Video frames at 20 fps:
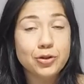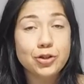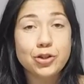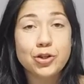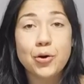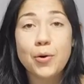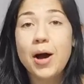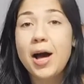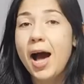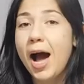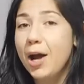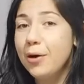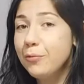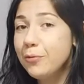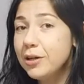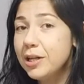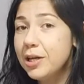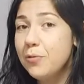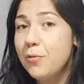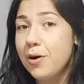So I
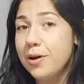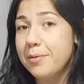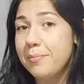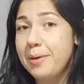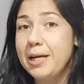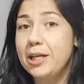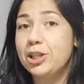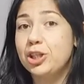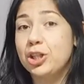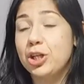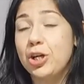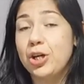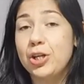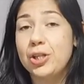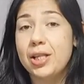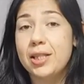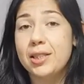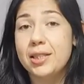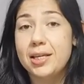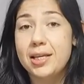really want to make sure
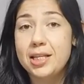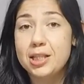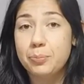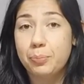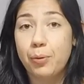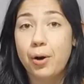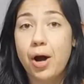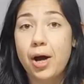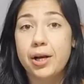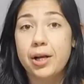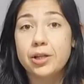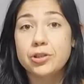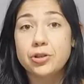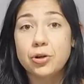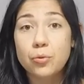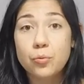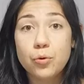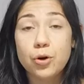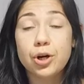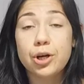that these products are
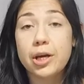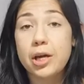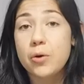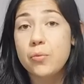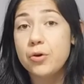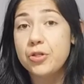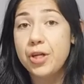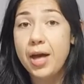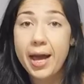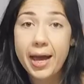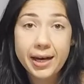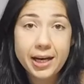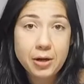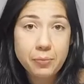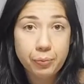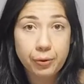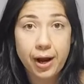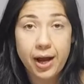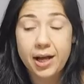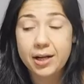working with any
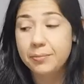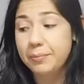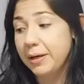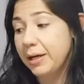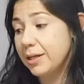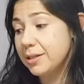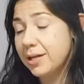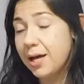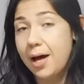brand because